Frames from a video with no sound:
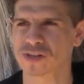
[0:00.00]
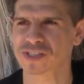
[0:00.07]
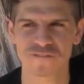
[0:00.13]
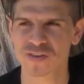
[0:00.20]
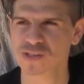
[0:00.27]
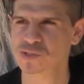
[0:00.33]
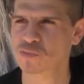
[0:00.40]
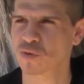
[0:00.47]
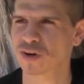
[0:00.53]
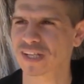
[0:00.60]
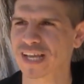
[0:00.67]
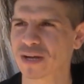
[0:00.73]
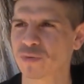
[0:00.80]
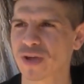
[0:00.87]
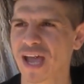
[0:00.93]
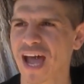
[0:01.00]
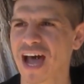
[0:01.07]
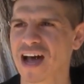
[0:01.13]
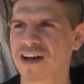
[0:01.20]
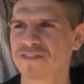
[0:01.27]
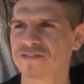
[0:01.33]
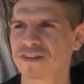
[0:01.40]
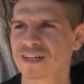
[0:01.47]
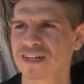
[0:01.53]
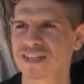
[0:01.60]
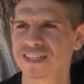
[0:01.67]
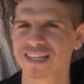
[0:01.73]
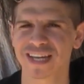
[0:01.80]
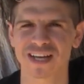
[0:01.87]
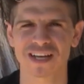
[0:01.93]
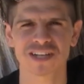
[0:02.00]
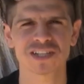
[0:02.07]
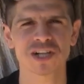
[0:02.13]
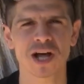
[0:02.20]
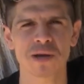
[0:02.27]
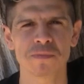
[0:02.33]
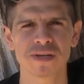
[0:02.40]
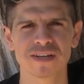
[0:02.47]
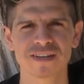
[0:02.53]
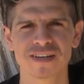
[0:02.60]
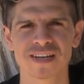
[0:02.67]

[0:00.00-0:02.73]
It feels more like we have like a club